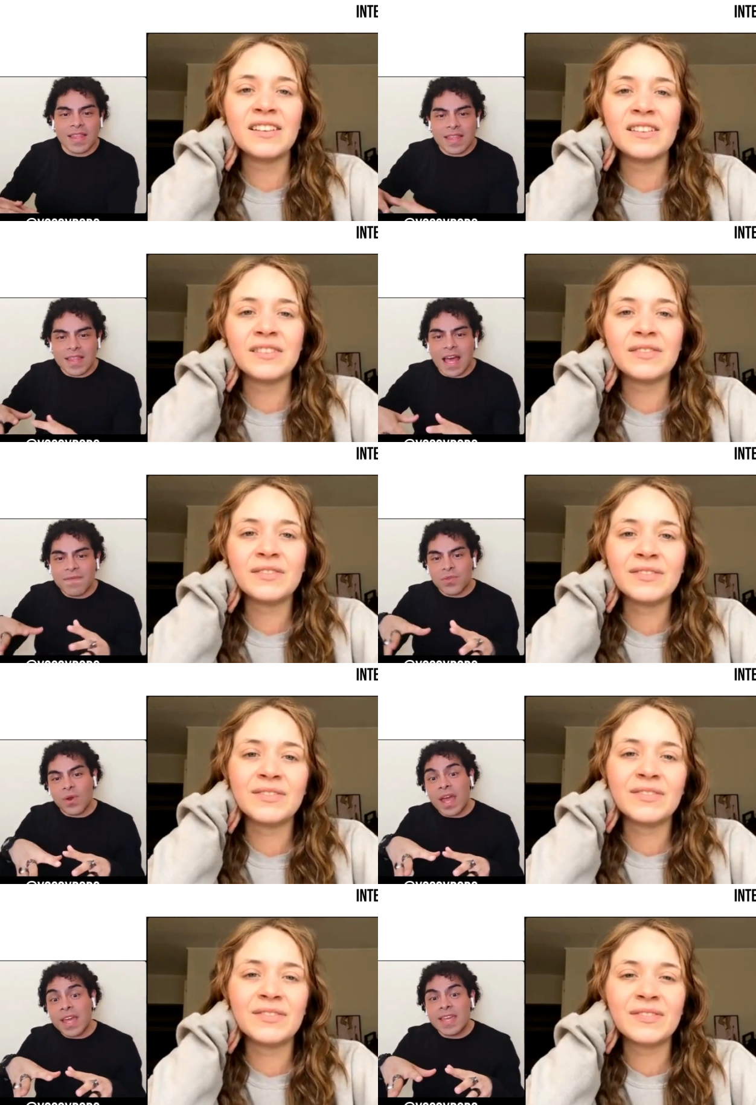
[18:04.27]
Speaker 1: And
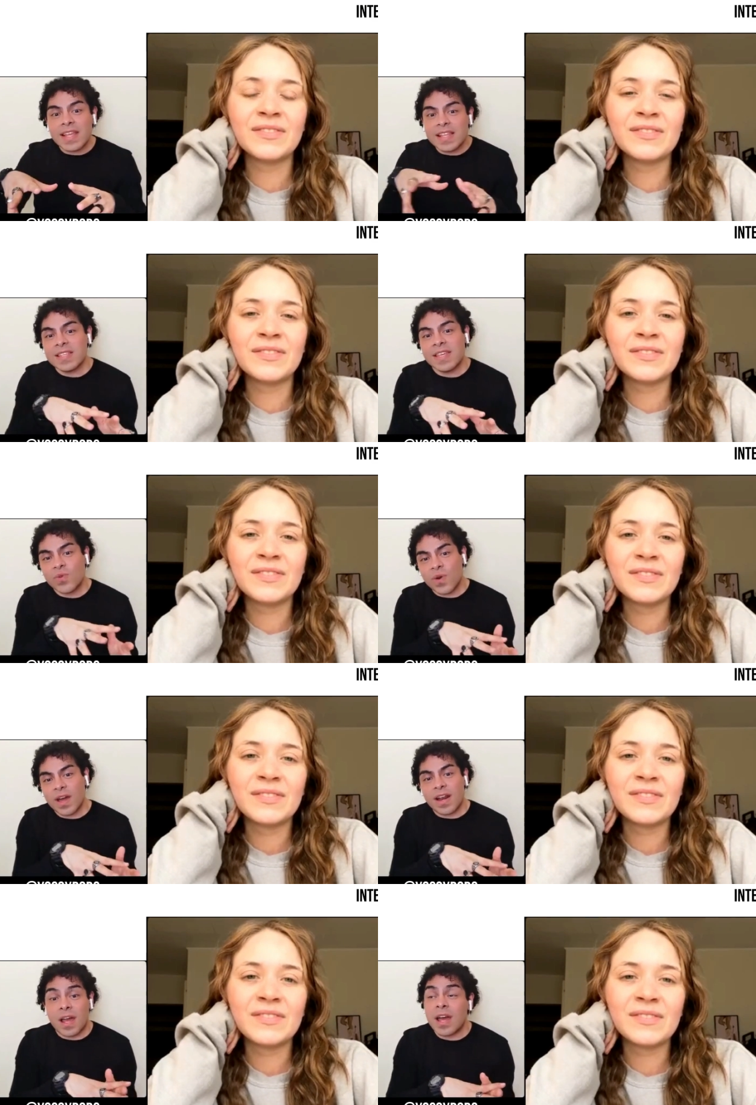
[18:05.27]
after I
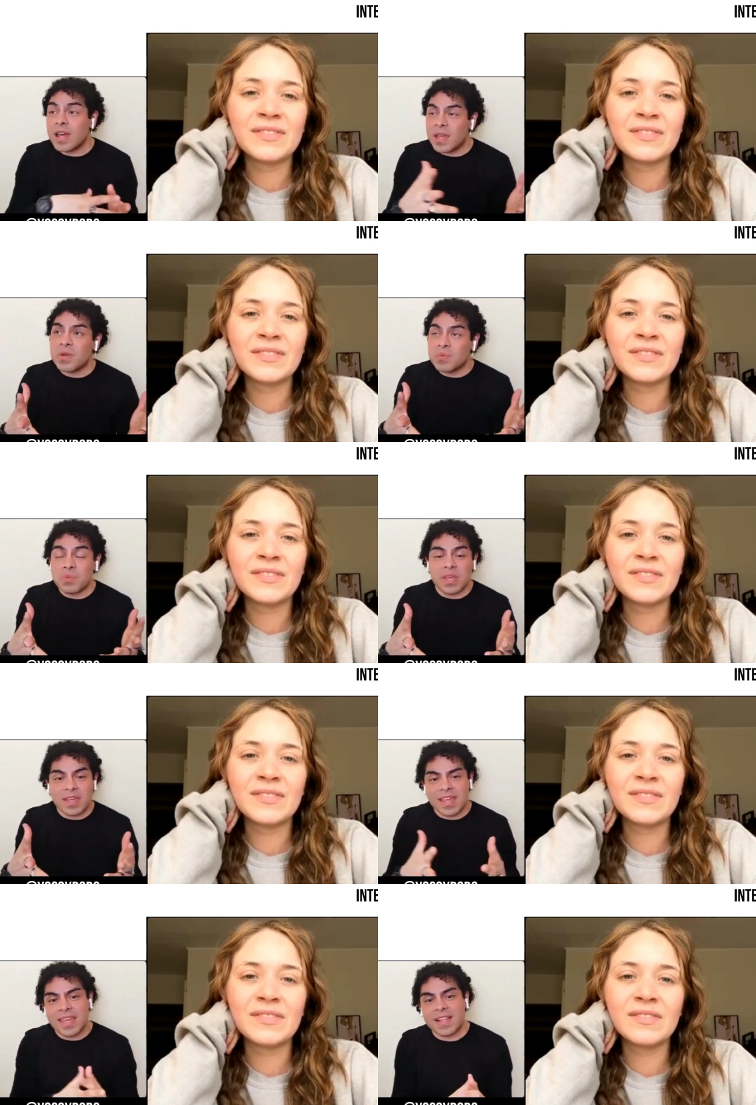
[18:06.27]
listened to her,
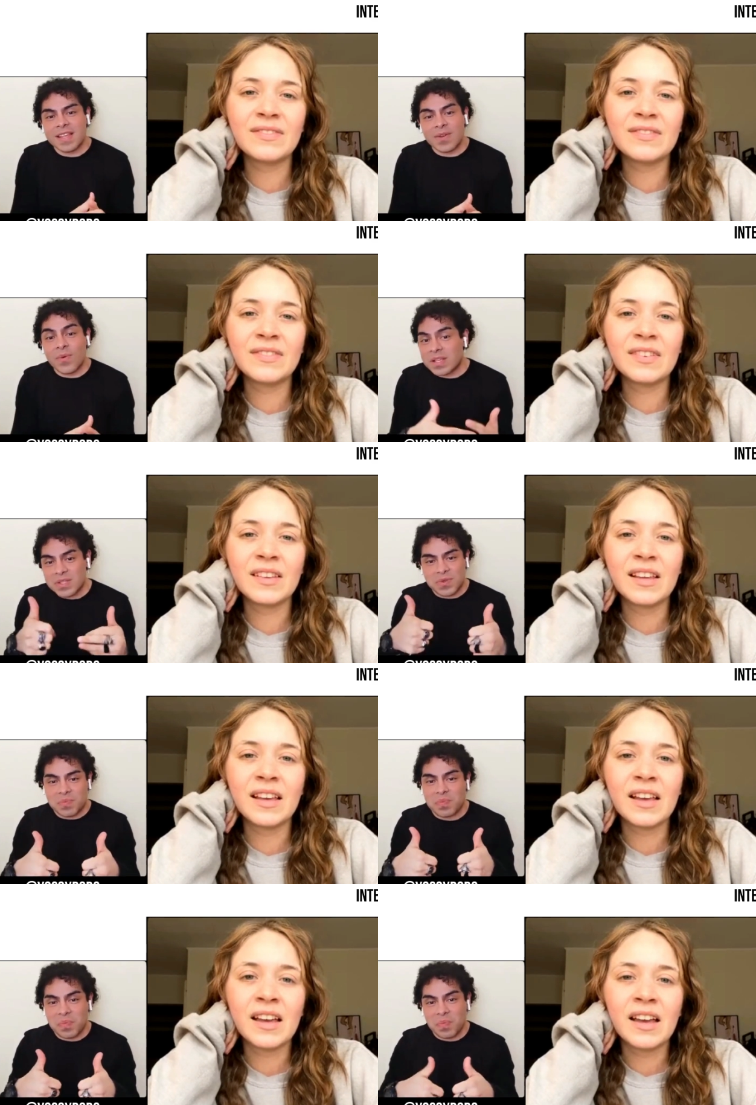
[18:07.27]
I said healing
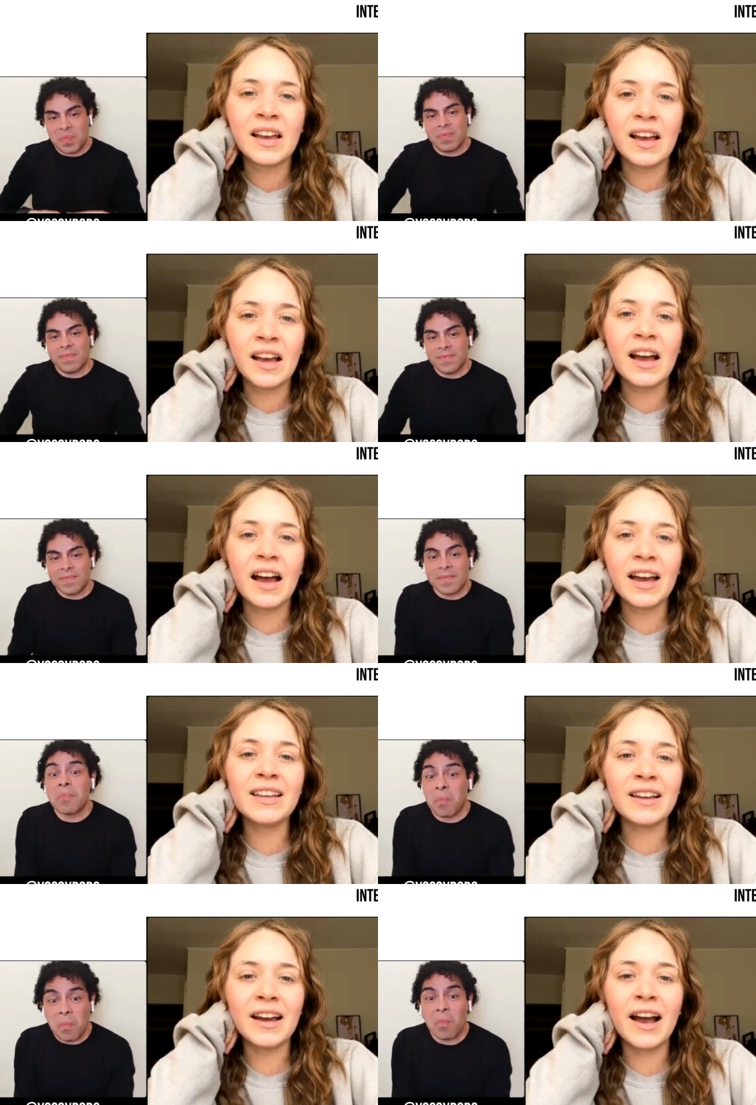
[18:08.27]
was.
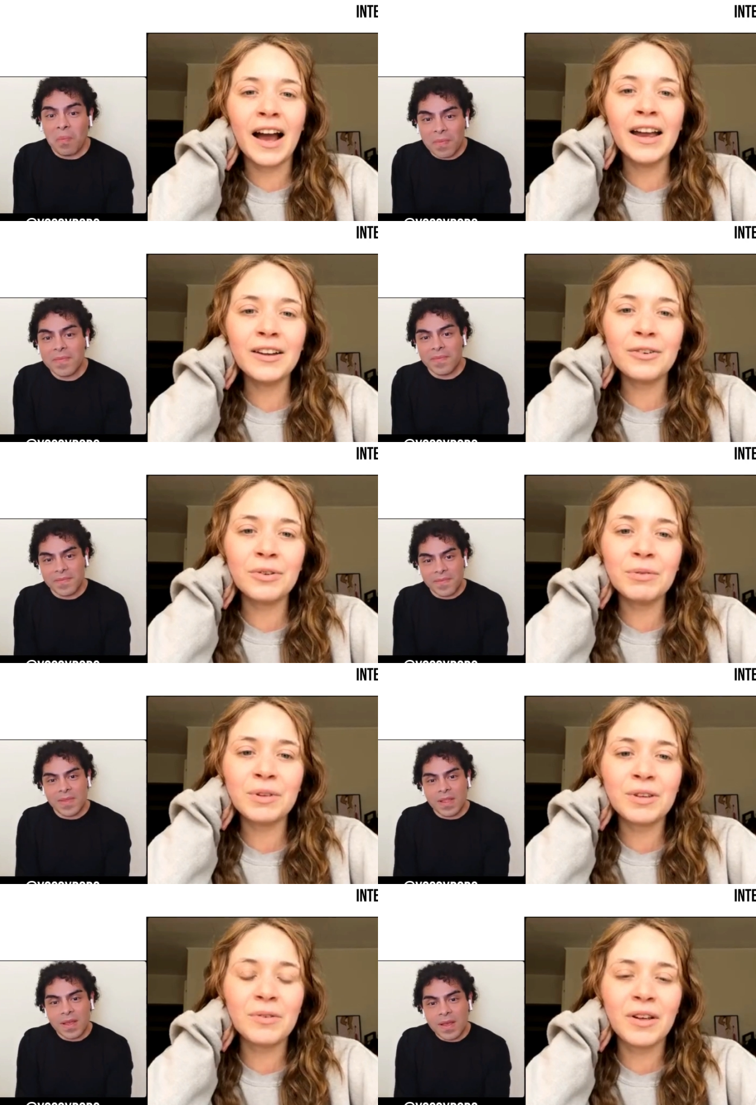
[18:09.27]
Speaker 2: I I agree
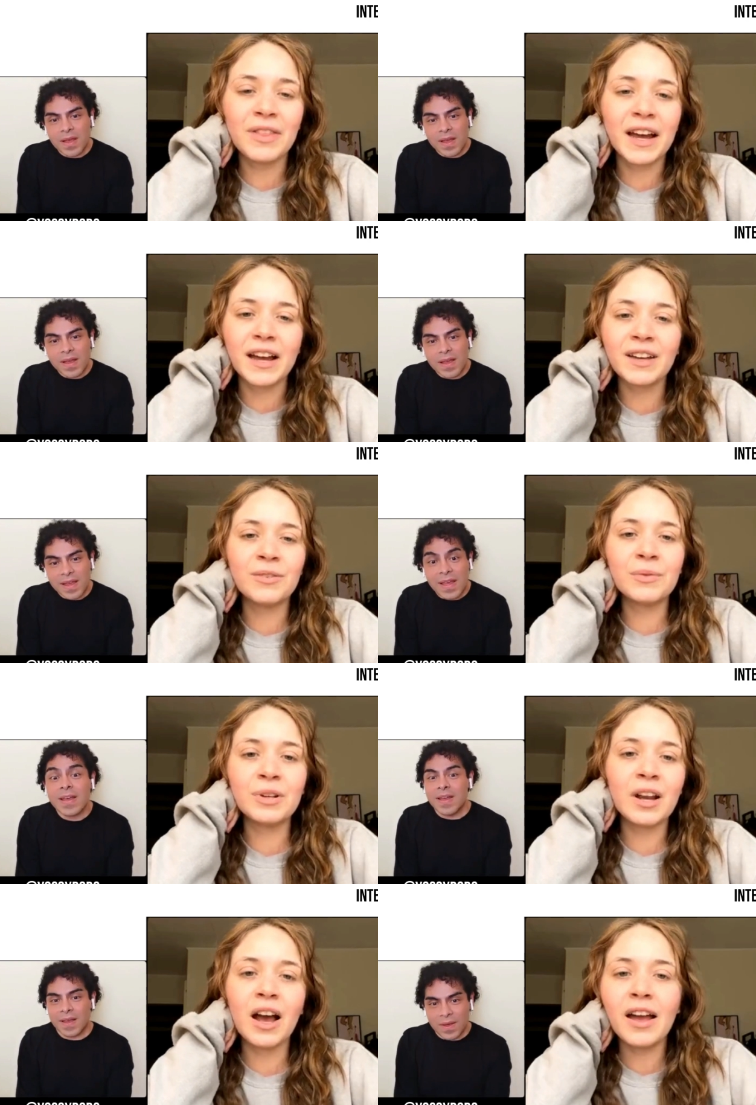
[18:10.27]
with you on that. It
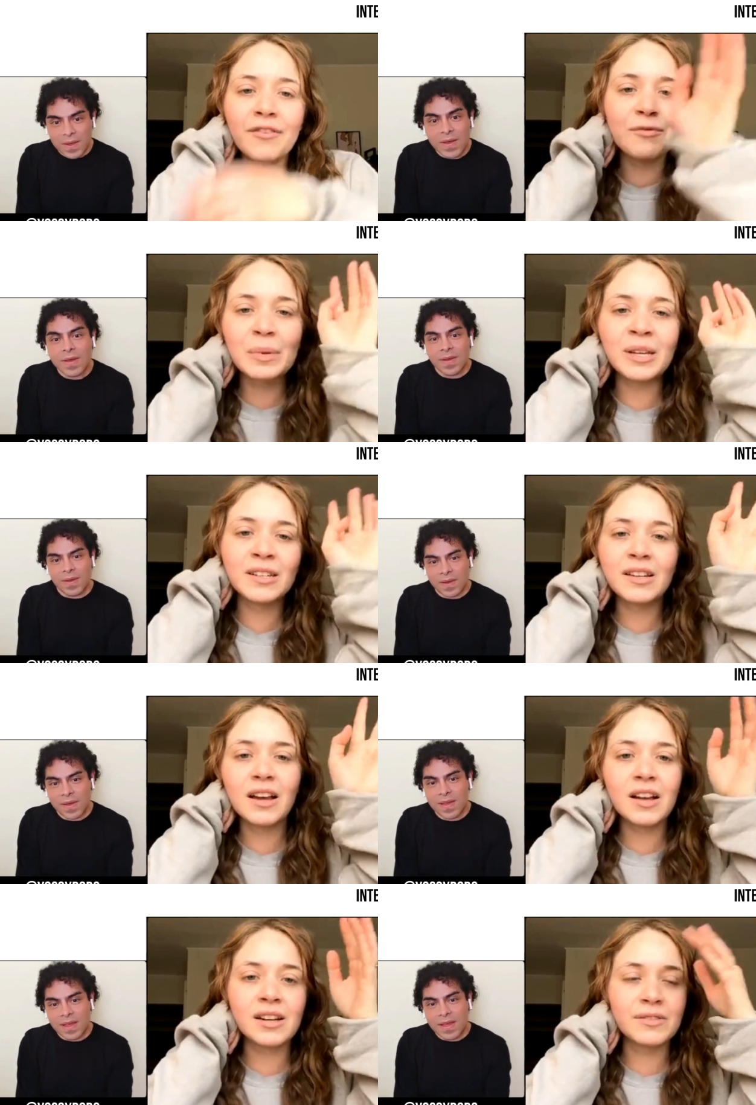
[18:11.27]
would not have been
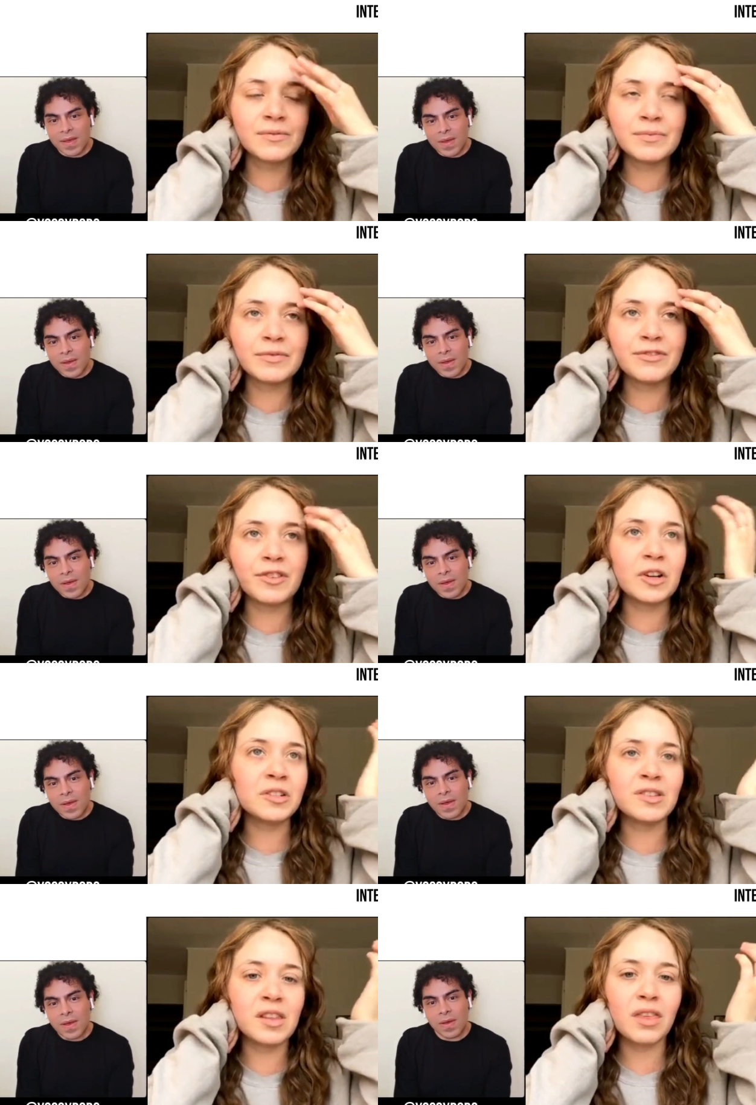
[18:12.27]
a
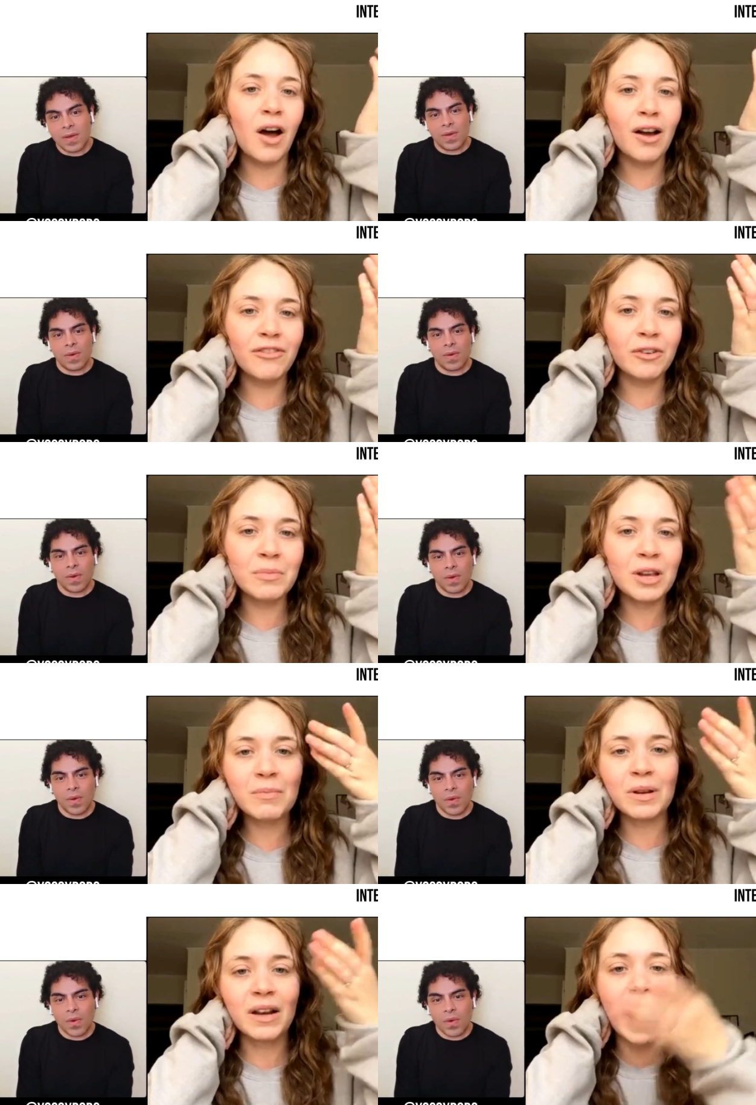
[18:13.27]
first thought for
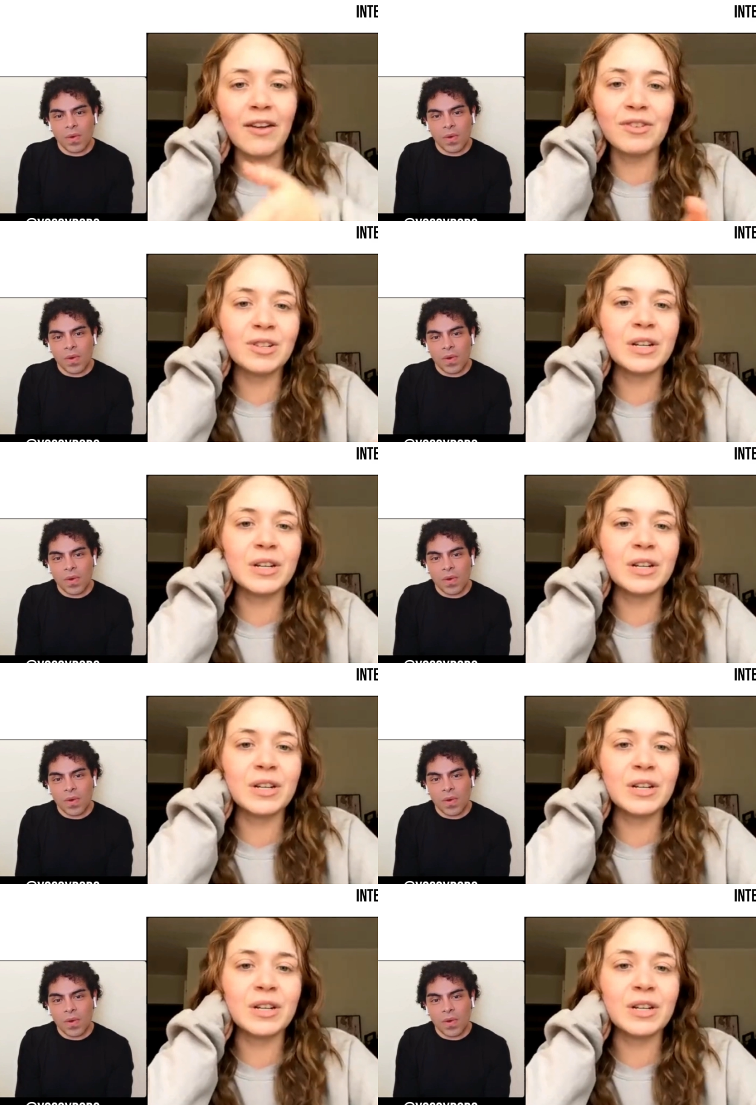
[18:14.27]
me, but after